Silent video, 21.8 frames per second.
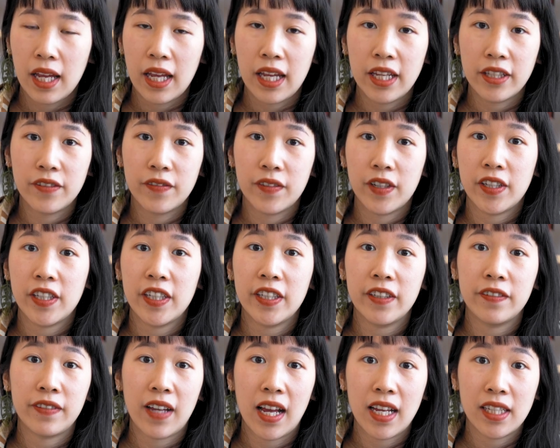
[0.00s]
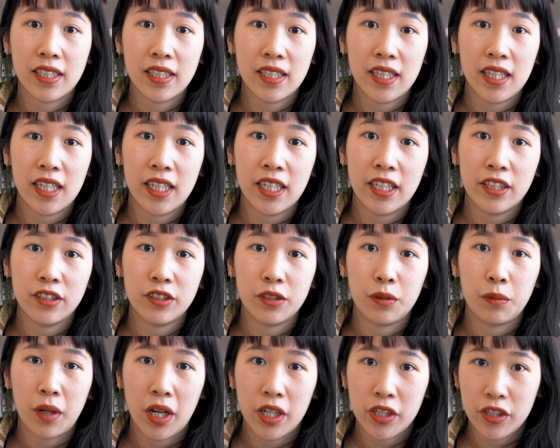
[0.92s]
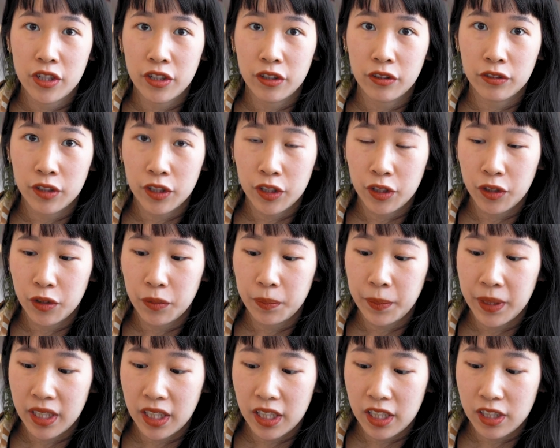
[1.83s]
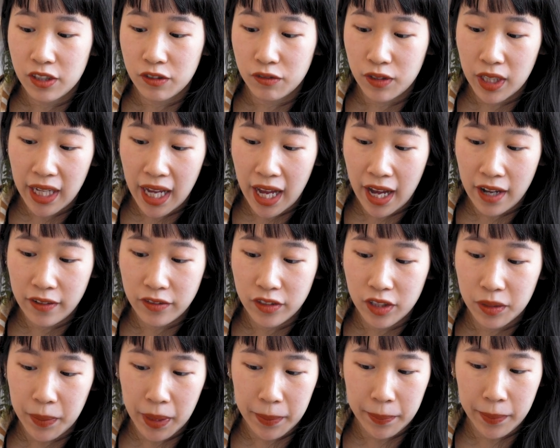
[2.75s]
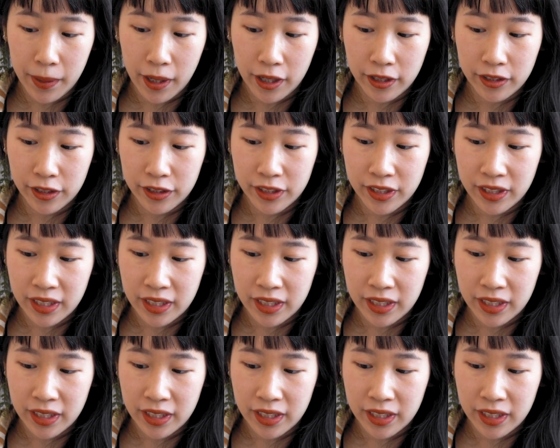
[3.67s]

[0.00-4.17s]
It's very fascinating to watch it grow because right after my partner